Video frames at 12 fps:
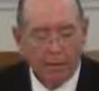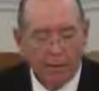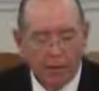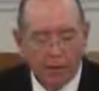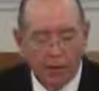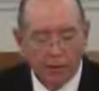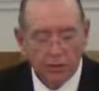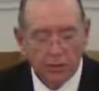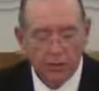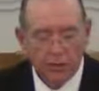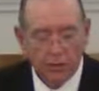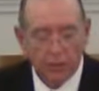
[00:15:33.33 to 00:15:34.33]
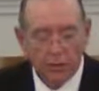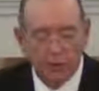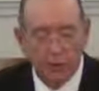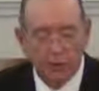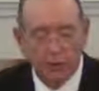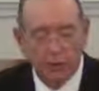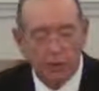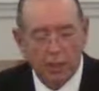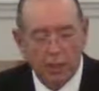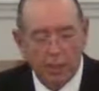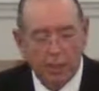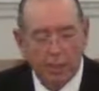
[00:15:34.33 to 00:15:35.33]
The effects of some decisions
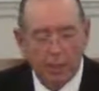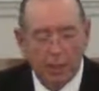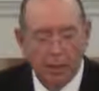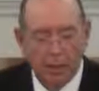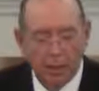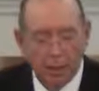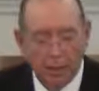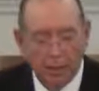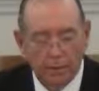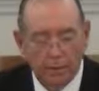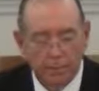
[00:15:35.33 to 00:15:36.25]
cannot be undone.